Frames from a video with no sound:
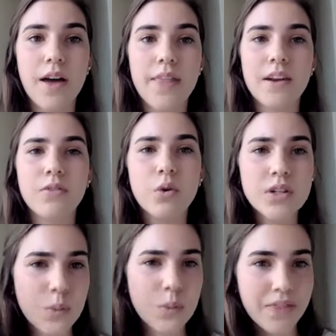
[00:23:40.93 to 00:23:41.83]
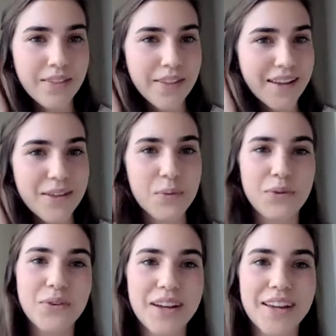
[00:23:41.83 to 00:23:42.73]
And then, of course, one thing that I think
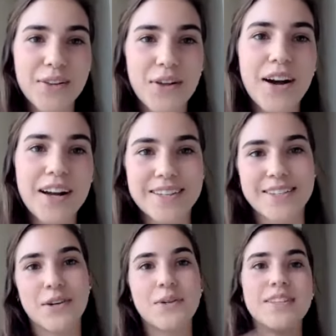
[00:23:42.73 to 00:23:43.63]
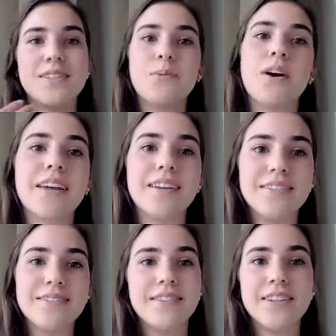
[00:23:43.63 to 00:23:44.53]
we forget a lot, because it's always what
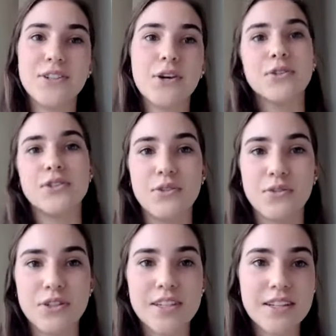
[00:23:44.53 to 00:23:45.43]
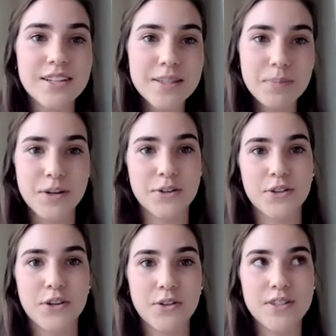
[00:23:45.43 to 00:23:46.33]
can adults do for teens, but
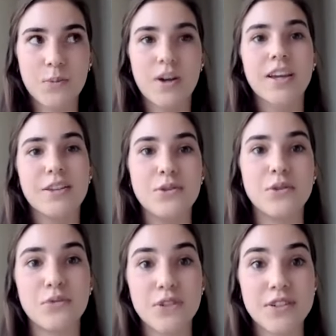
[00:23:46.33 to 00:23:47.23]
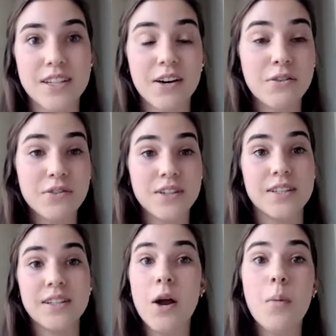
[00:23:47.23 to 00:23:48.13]
adults, what can you do for yourself,
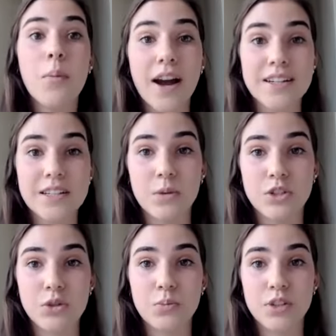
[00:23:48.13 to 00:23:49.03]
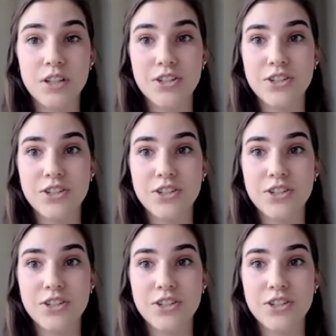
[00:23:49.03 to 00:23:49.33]
is practice what you preach.